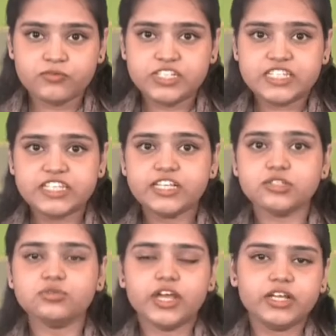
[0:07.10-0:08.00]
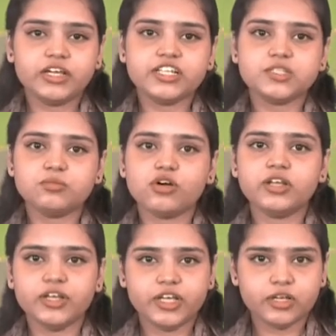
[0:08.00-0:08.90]
which seeks to encourage
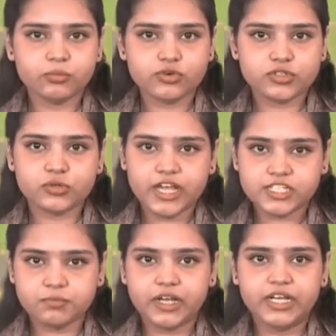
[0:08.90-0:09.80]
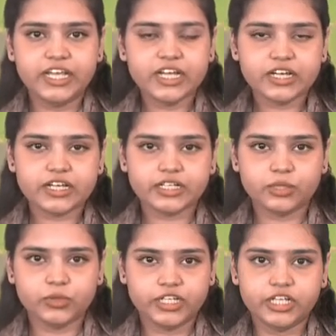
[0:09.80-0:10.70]
smaller airports to expand air
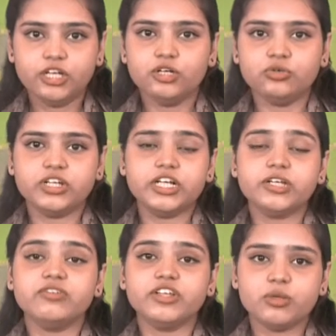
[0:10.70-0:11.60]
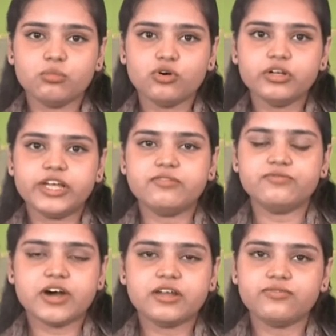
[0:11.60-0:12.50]
connectivity to relatively remote and
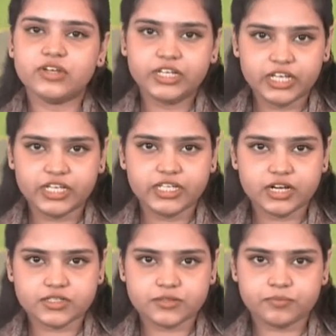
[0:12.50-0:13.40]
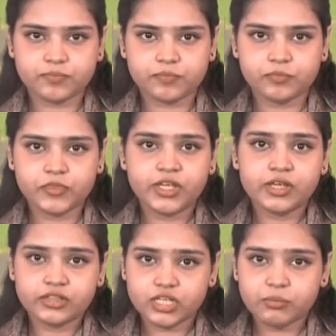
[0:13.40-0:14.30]
far-flung areas.
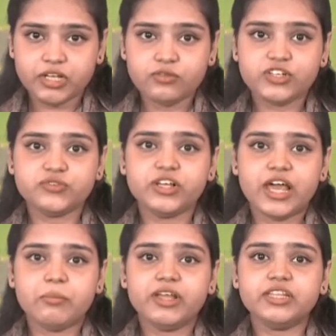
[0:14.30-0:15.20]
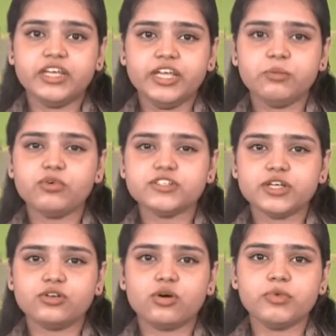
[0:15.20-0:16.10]
The bill, which will amend the Airports
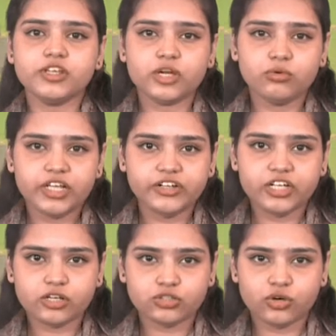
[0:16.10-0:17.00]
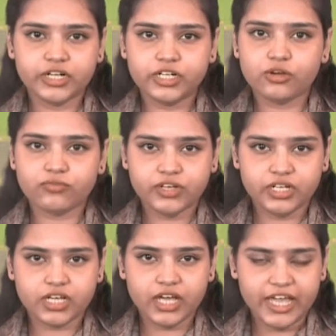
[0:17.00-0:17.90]
Economic Regulatory Authority of
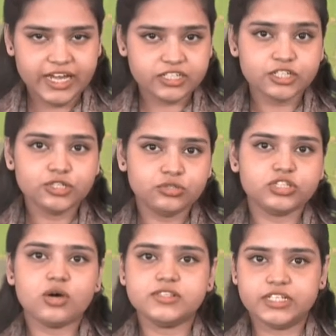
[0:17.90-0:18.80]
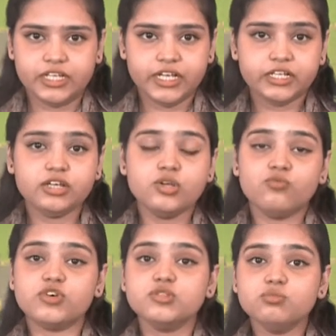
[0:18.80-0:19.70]
India Act 2008,
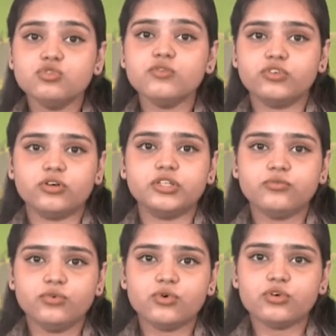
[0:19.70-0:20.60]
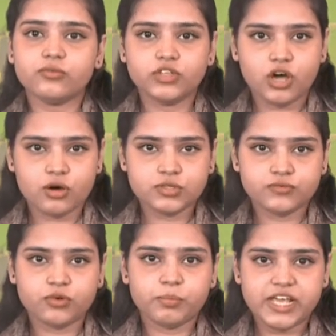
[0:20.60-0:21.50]
was moved on the floor of the House
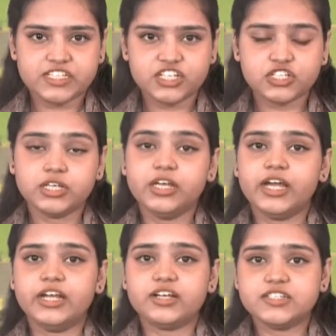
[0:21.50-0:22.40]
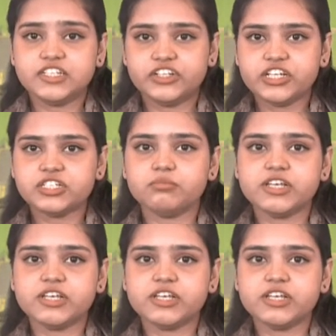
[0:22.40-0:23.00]
for passage and consideration